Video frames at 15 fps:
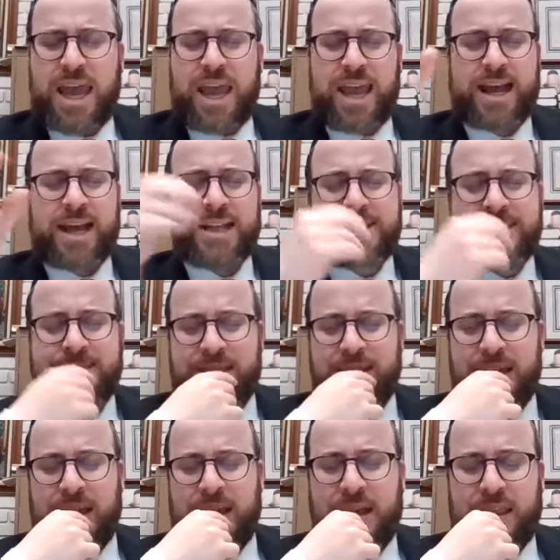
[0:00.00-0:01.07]
And
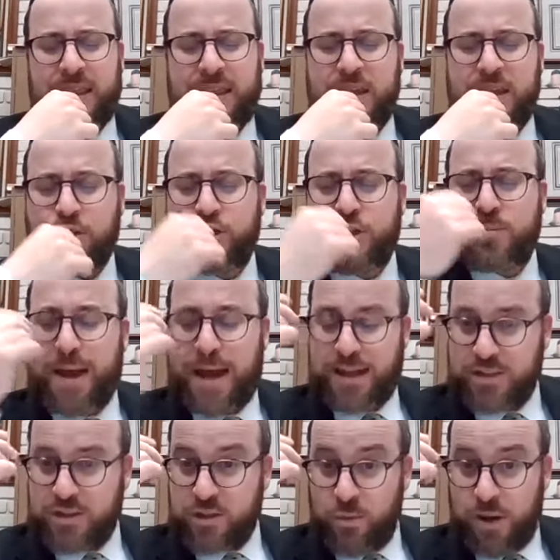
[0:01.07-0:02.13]
the year she
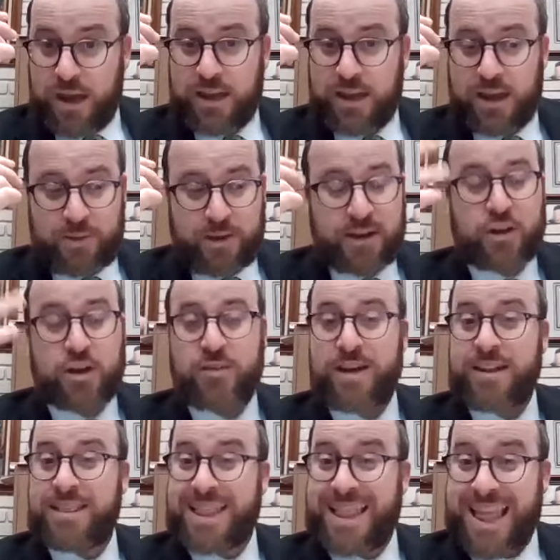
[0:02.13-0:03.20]
passed away, I mean, he could have
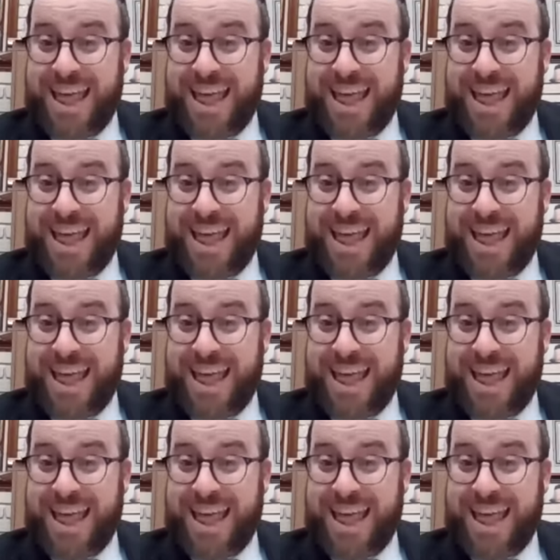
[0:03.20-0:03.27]
had,